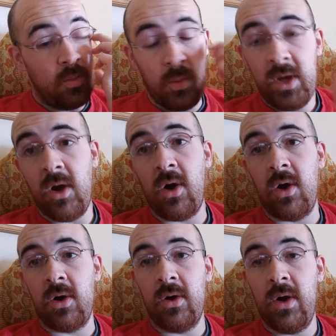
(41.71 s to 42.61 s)
We
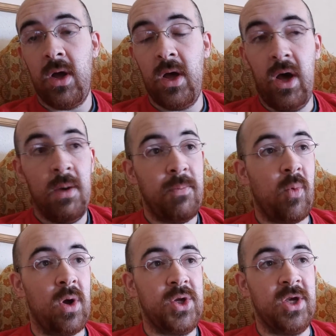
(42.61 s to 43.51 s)
are up
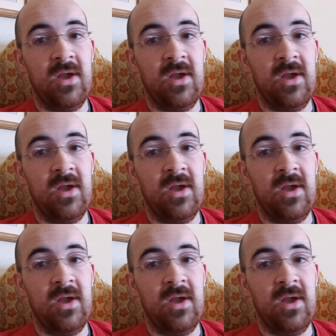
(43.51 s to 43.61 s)
watching